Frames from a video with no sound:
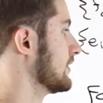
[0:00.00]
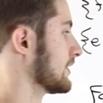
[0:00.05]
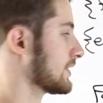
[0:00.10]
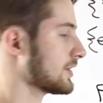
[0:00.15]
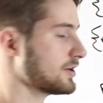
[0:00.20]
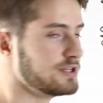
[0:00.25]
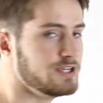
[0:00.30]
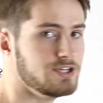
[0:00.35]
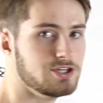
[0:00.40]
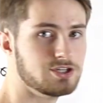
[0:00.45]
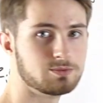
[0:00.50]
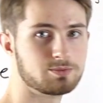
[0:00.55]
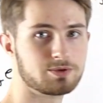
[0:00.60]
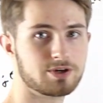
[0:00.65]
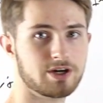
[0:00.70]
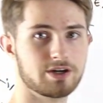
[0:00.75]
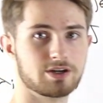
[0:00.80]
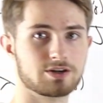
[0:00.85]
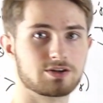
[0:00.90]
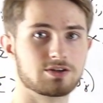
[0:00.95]
the Cartesian
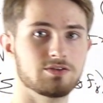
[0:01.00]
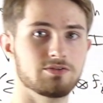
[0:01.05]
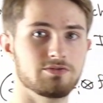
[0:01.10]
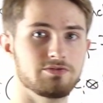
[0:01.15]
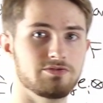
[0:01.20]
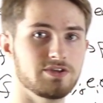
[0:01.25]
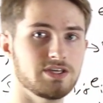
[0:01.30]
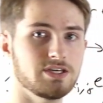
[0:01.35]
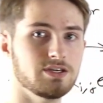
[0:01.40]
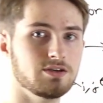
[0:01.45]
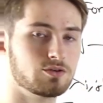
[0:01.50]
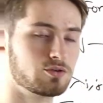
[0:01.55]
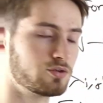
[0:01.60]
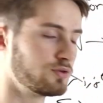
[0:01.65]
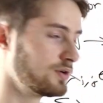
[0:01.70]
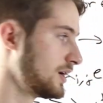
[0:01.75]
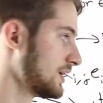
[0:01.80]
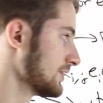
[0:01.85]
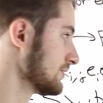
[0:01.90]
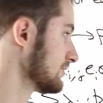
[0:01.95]
product V
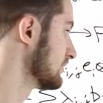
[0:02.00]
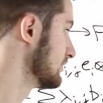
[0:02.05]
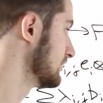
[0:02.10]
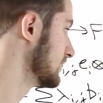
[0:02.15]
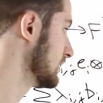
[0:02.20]
cross